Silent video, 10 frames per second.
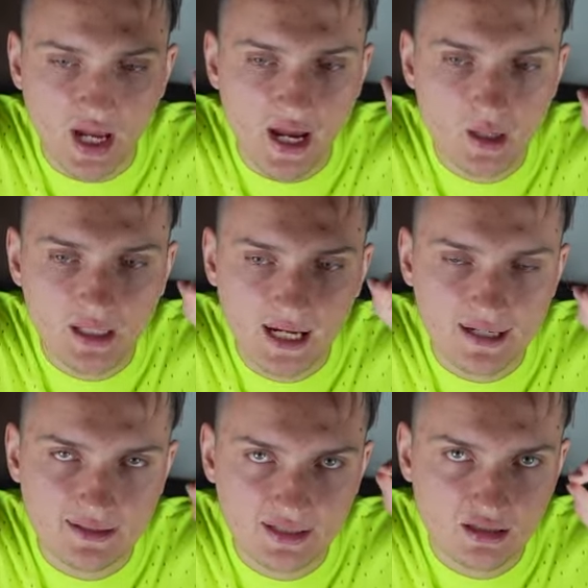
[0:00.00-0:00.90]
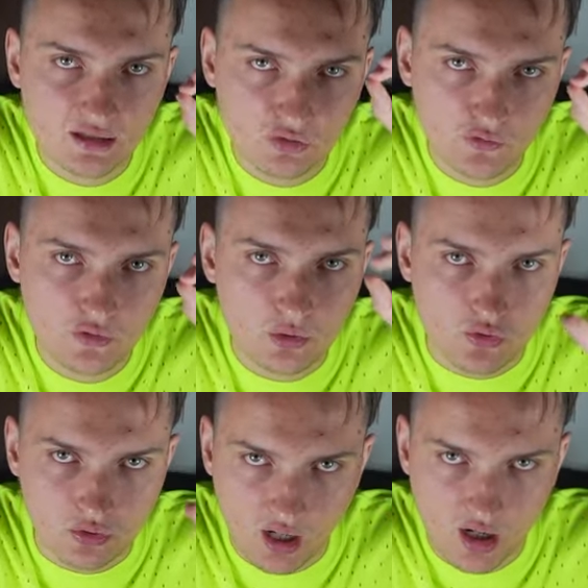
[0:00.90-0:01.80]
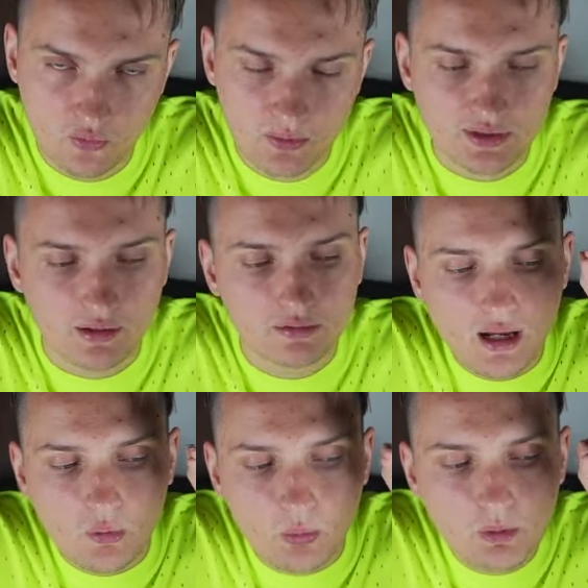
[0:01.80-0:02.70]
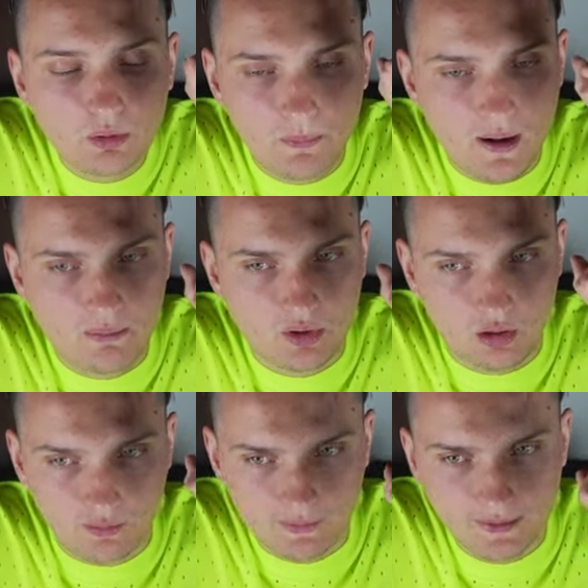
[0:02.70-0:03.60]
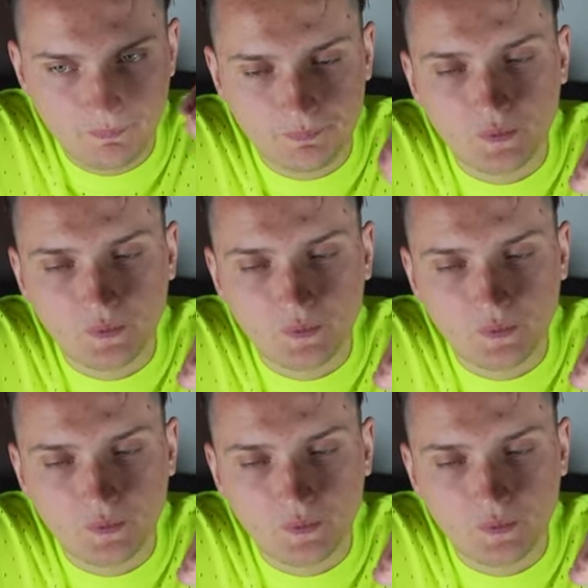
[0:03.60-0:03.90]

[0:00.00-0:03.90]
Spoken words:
I can see the future 100%. We will pump currently.